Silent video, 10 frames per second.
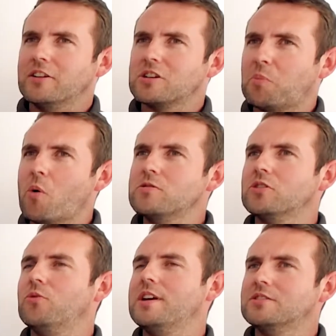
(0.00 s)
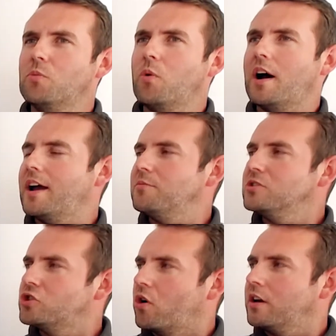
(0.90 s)
I suppose the reason why I'm
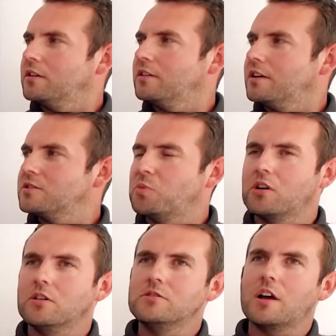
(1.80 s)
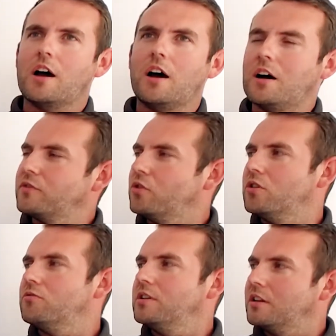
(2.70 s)
enjoying it is because after a
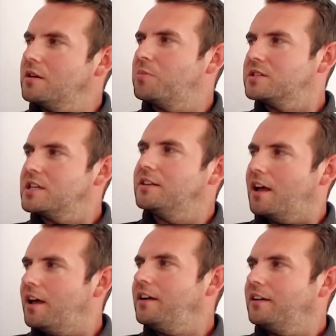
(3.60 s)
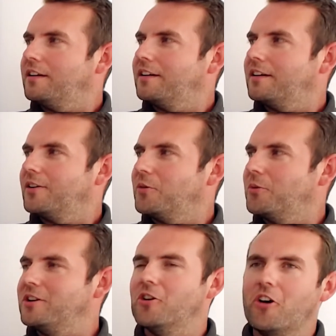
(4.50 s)
really busy day,
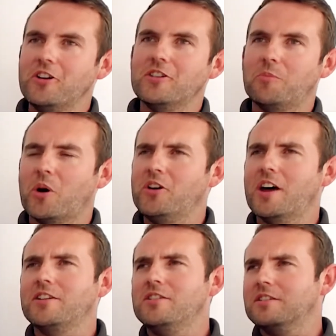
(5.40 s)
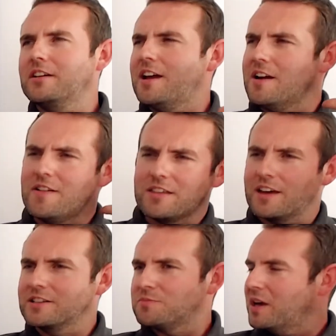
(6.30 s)
when you're out and about and
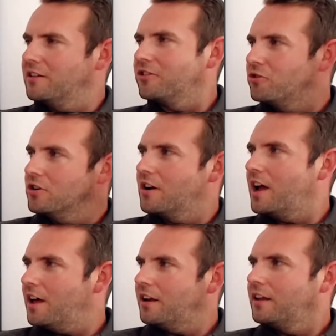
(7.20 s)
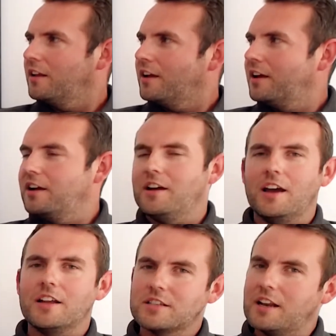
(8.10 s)
everything's spinning through your head,
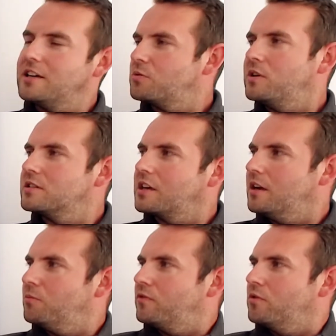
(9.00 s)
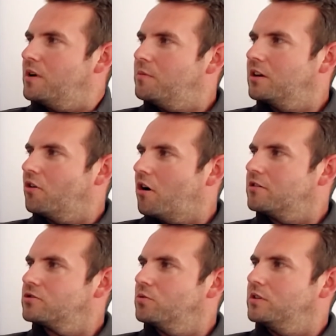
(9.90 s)
it's a nice way escape for maybe an hour or
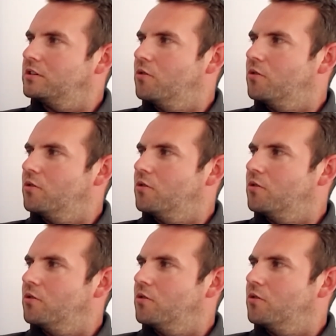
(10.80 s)
so when you go